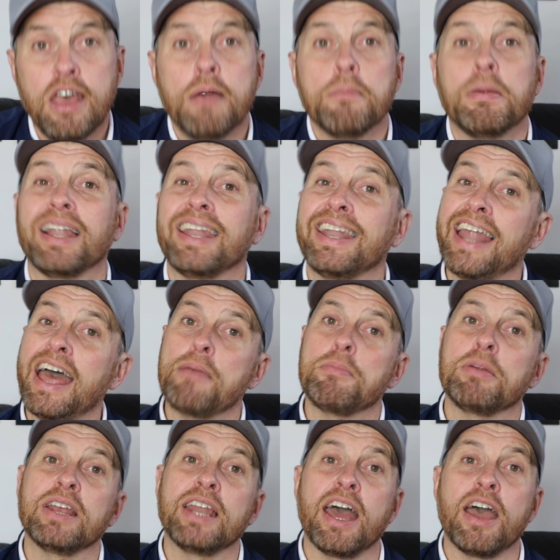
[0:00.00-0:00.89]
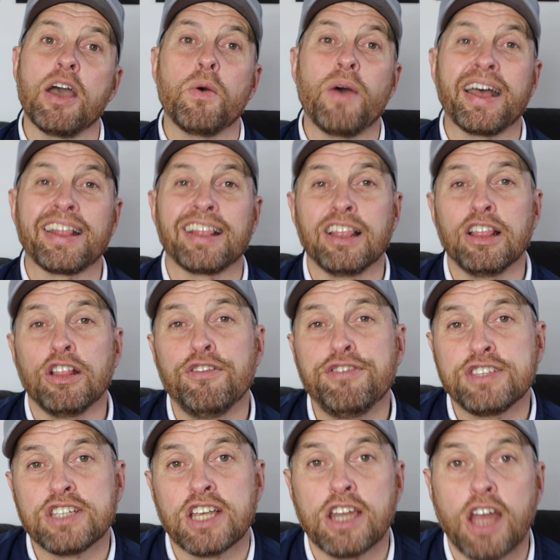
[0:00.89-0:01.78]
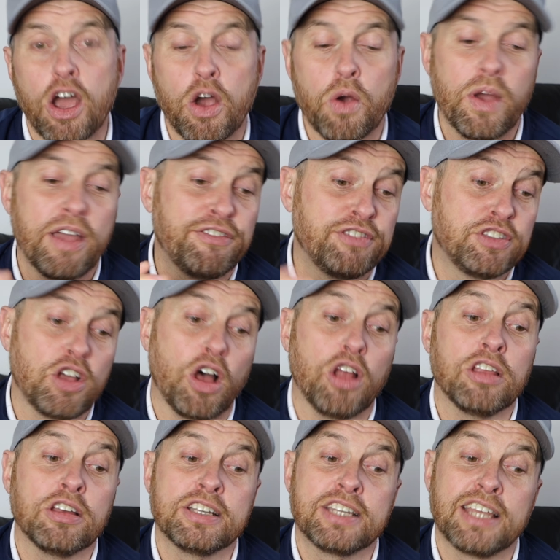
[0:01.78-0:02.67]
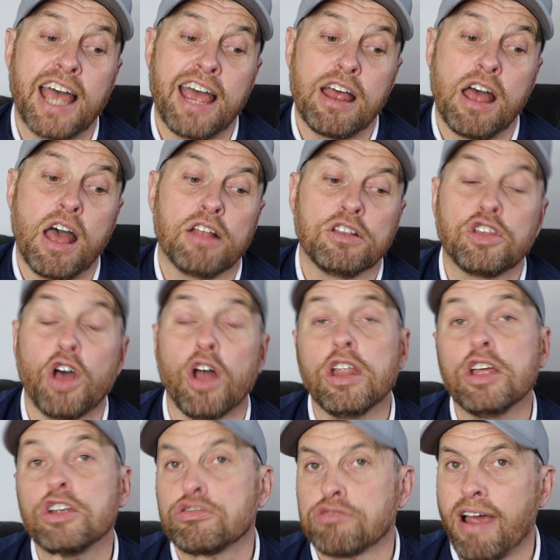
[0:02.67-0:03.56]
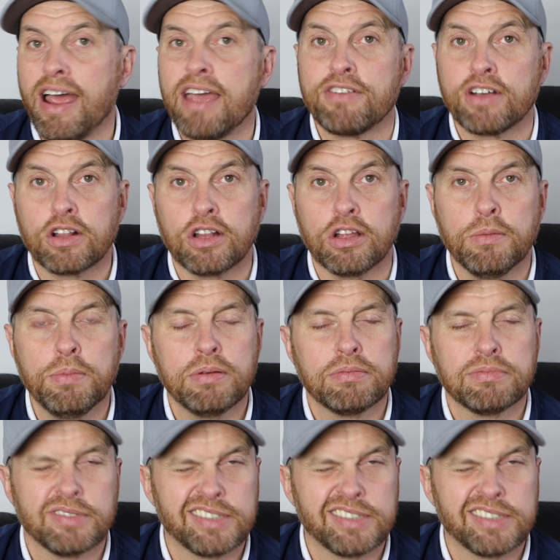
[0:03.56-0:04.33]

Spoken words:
But let me know. I'd love to know if Dollar Driver Club,